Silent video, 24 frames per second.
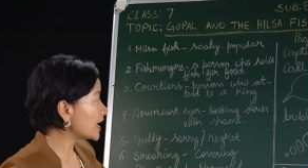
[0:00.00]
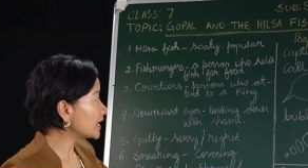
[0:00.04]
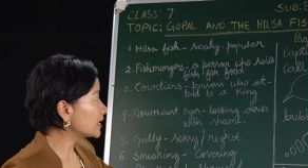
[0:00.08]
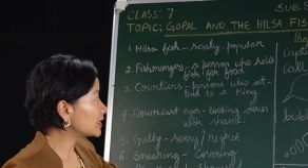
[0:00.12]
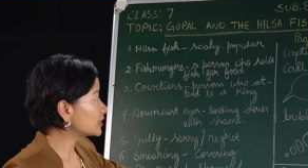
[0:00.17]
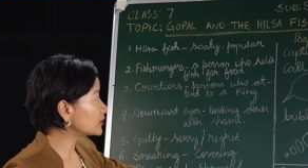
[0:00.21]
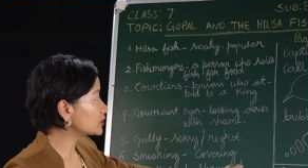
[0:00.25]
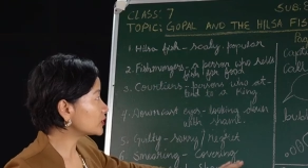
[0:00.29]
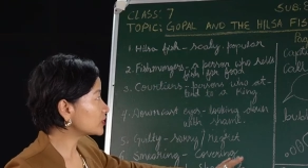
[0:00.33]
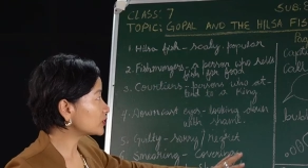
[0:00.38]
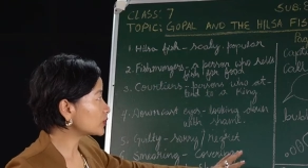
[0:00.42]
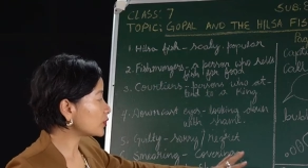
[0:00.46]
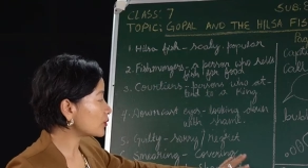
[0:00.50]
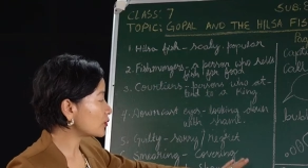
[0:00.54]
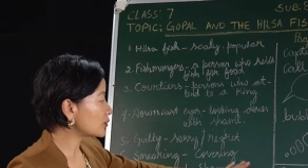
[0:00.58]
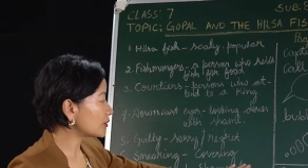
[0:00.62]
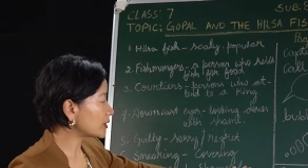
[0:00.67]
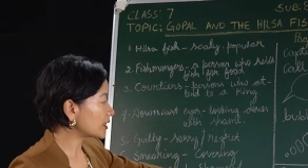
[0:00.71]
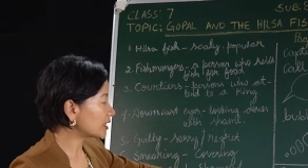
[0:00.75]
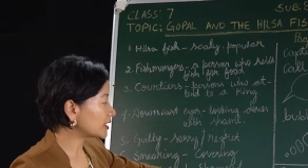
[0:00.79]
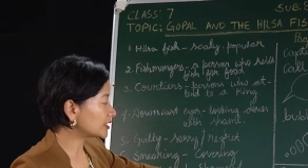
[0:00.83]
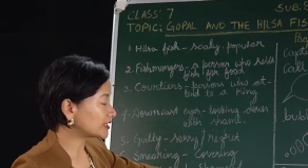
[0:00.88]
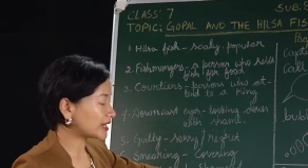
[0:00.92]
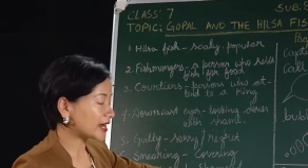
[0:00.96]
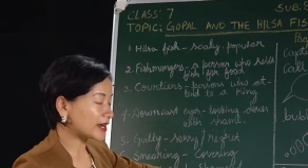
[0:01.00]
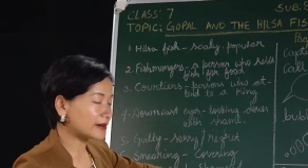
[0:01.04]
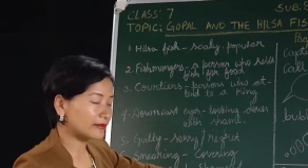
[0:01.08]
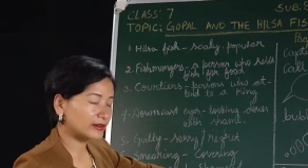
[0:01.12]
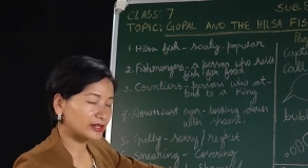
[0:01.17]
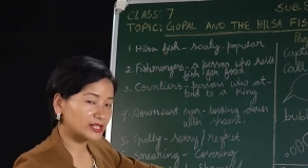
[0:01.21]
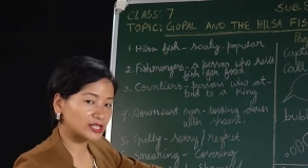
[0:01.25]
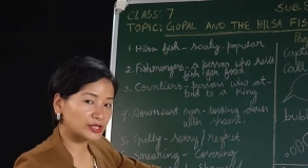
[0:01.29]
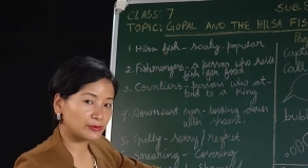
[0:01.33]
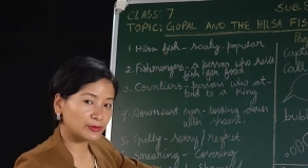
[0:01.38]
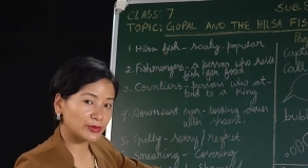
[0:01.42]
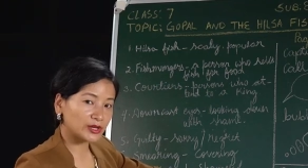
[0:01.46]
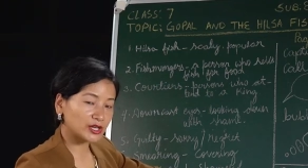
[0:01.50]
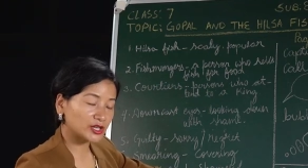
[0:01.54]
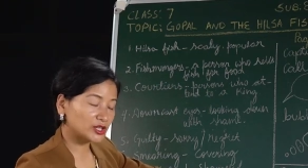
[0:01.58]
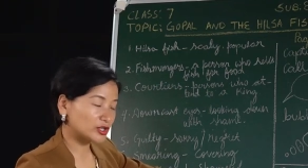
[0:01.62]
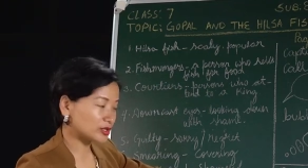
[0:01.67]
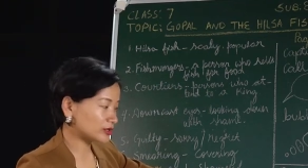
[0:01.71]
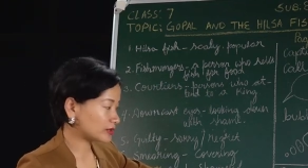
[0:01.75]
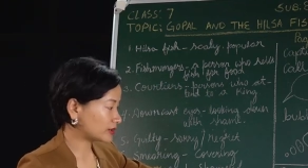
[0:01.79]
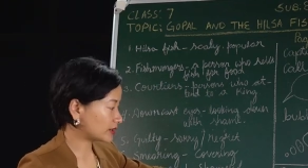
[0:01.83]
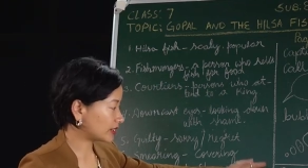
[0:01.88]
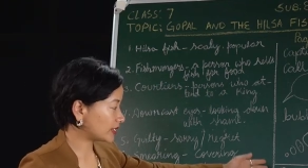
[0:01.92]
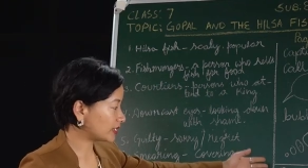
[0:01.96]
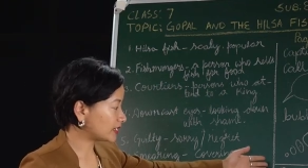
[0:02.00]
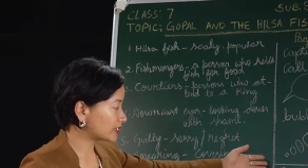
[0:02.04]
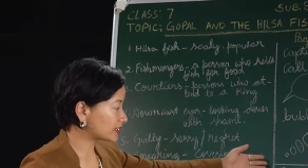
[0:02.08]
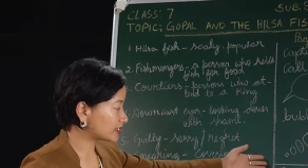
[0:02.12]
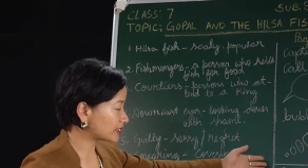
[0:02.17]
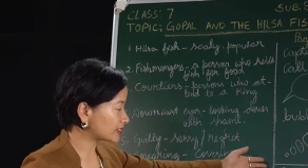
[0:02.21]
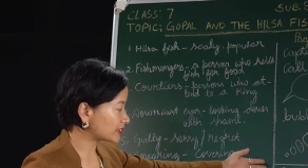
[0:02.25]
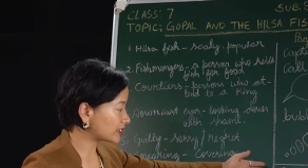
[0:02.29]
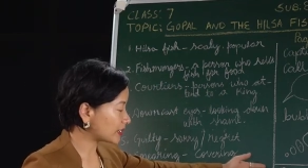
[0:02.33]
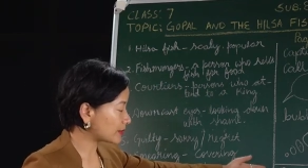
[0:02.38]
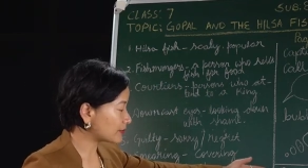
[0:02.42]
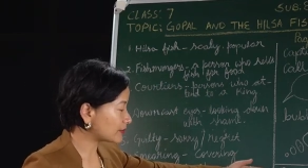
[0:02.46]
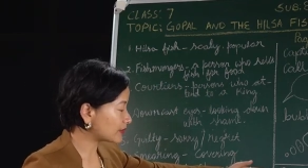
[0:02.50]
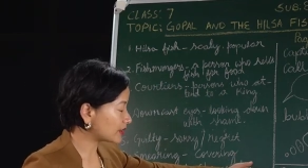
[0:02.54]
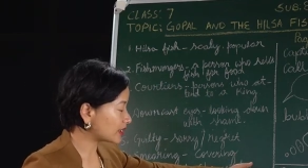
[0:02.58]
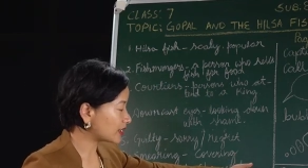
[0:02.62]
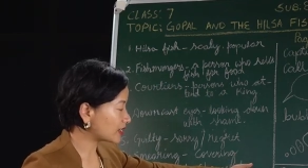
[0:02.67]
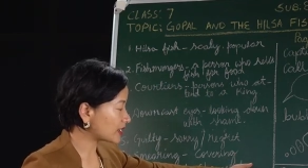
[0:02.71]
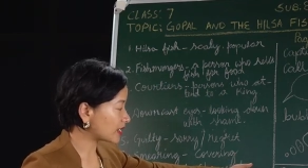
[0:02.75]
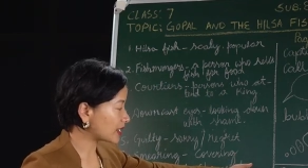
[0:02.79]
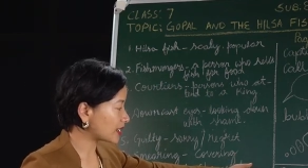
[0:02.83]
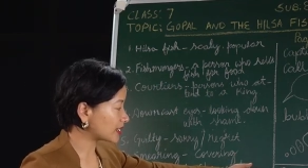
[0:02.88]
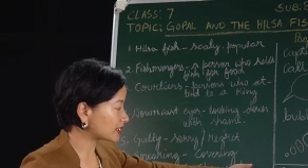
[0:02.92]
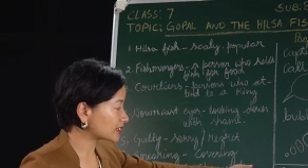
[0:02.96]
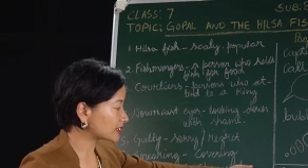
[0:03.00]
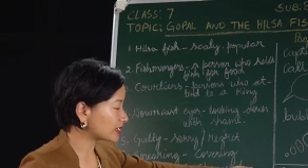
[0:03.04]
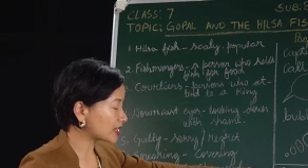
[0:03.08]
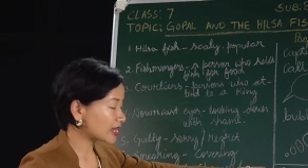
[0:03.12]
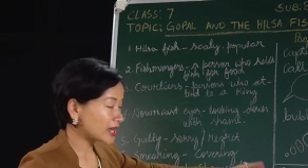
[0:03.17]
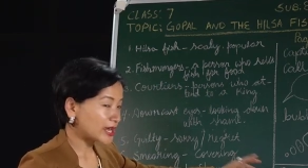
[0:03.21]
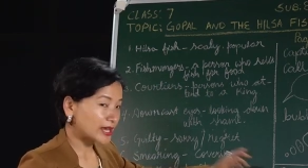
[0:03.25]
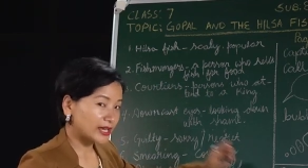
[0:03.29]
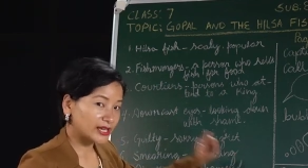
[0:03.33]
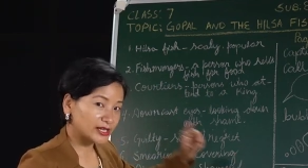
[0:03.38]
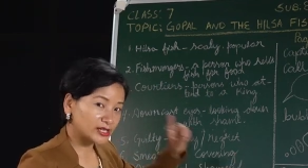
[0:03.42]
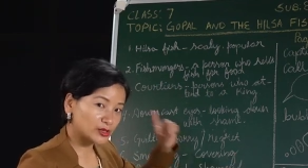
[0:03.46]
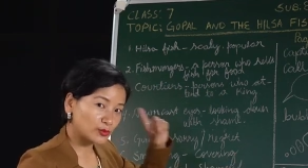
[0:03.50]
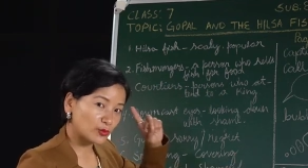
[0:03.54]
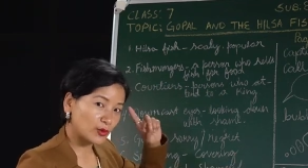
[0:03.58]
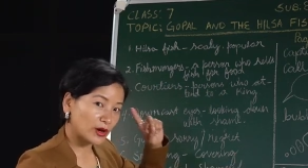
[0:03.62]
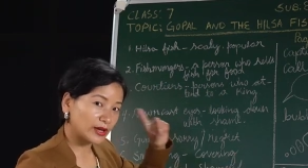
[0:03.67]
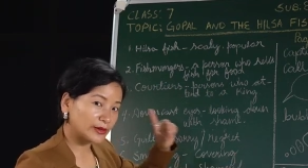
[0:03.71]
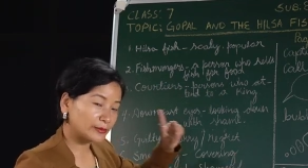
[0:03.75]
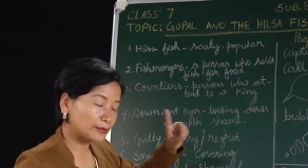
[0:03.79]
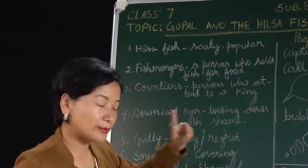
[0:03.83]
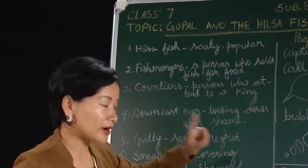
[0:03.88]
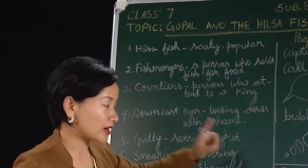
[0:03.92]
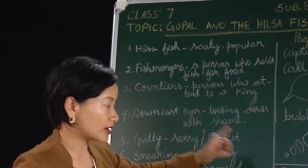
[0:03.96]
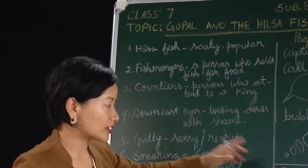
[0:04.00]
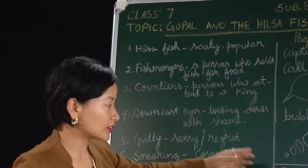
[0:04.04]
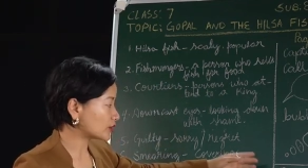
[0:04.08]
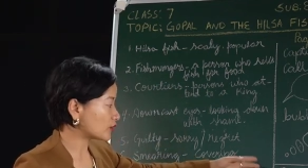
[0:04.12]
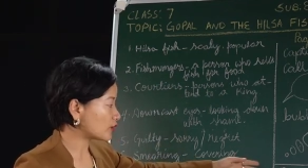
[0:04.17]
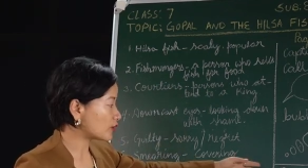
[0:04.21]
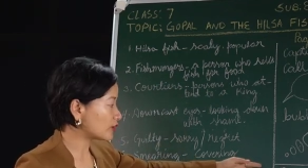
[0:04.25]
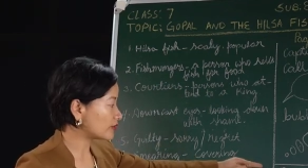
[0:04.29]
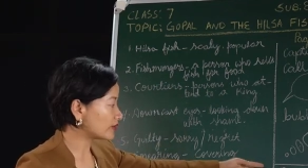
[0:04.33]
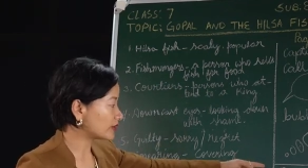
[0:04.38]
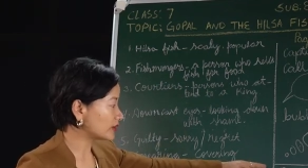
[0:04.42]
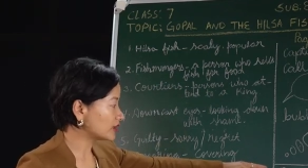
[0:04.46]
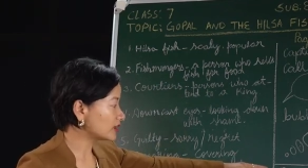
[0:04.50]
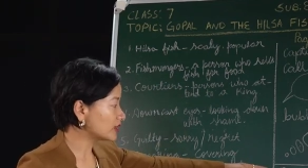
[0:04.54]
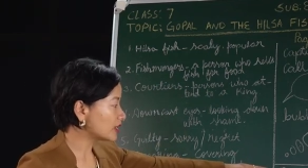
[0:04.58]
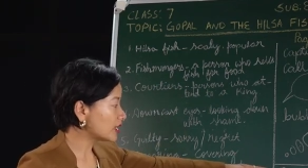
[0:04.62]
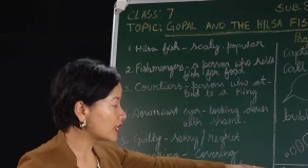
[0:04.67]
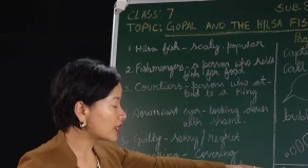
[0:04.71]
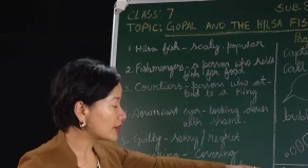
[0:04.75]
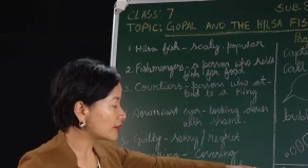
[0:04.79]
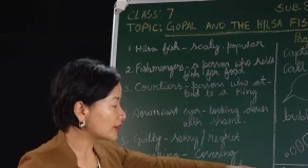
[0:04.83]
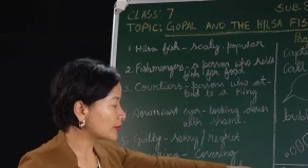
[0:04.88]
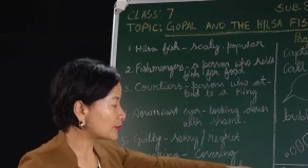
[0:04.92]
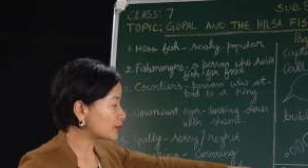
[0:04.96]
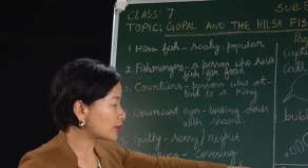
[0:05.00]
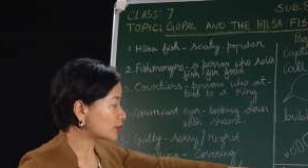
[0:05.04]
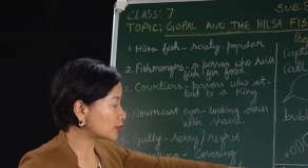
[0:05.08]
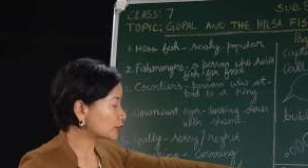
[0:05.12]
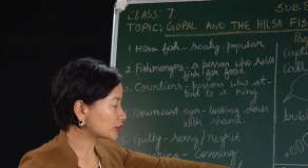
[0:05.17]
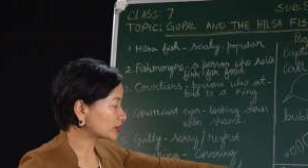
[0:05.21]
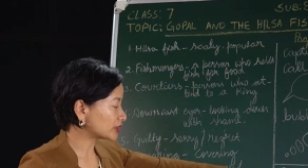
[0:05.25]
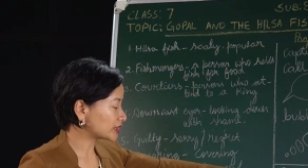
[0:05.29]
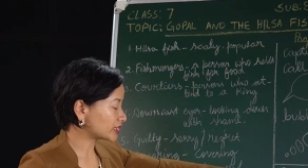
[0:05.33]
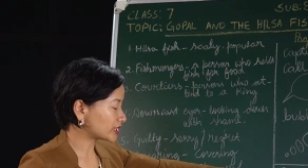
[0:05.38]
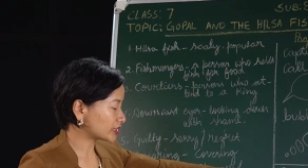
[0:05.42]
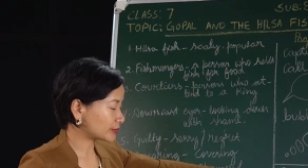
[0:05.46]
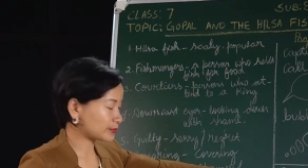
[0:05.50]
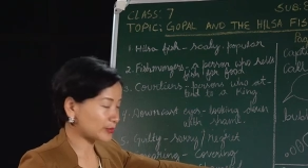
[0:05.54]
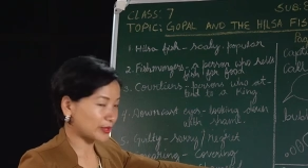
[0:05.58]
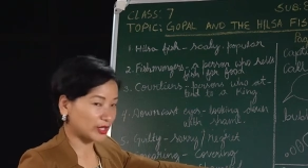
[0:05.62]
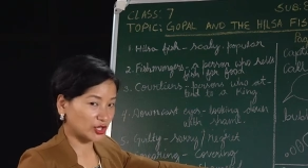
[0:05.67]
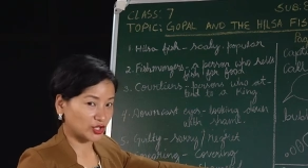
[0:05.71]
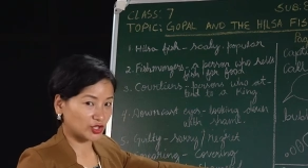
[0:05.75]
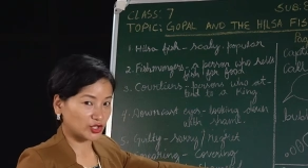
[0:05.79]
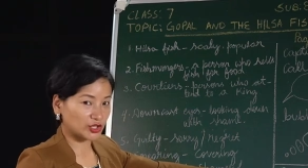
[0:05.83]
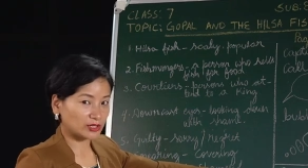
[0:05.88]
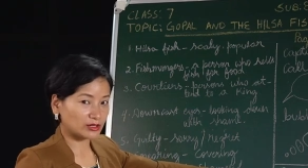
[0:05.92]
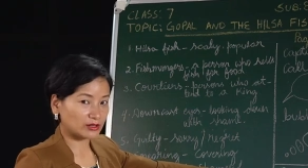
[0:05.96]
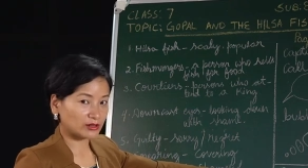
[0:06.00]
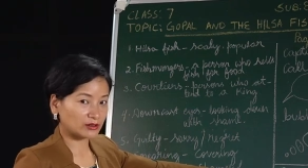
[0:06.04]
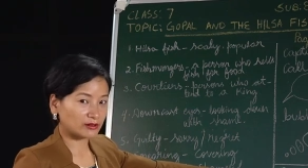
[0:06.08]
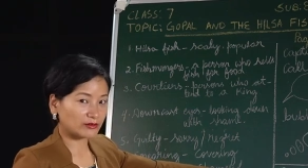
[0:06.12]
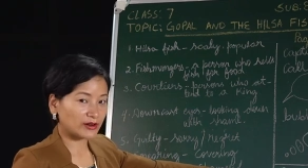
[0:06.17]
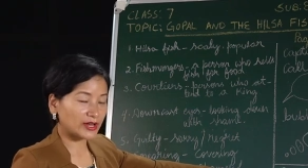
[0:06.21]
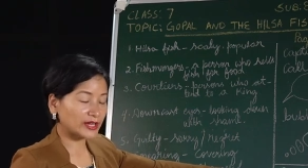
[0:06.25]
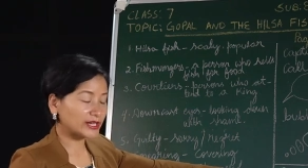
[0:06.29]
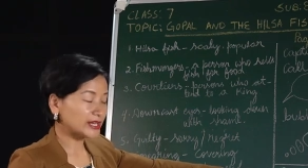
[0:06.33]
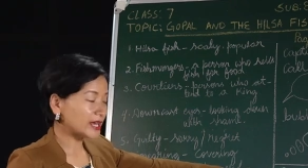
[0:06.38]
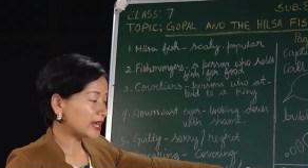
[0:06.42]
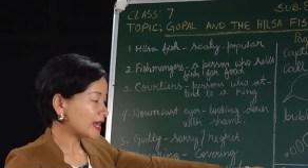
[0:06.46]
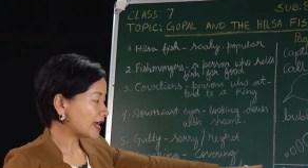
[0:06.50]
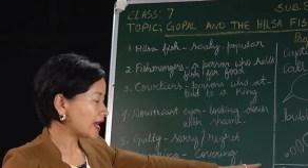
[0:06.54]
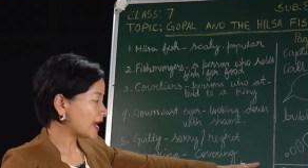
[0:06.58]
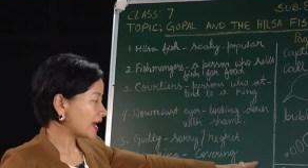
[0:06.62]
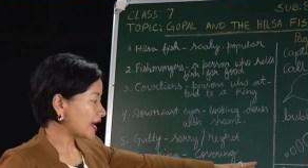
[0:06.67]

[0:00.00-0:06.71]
And so a direct speech is the same thing as is one part of a reported speech all right